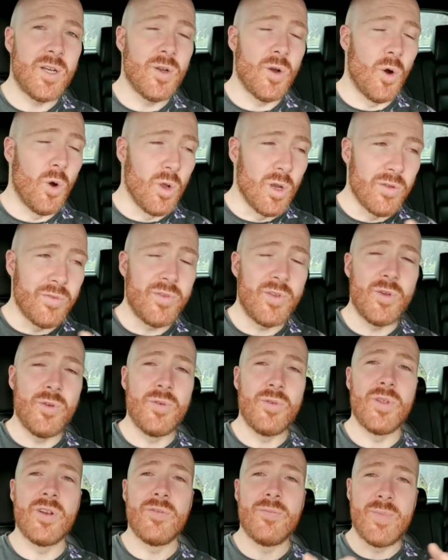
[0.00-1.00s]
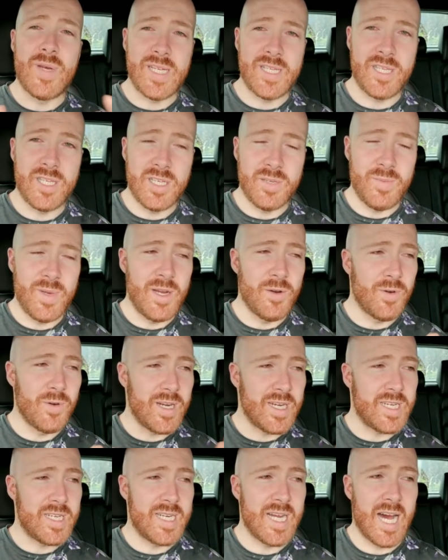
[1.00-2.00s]
all of you that have messaged me,
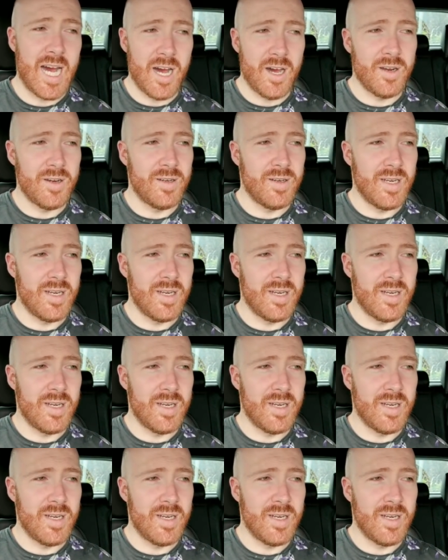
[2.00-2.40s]
reached out,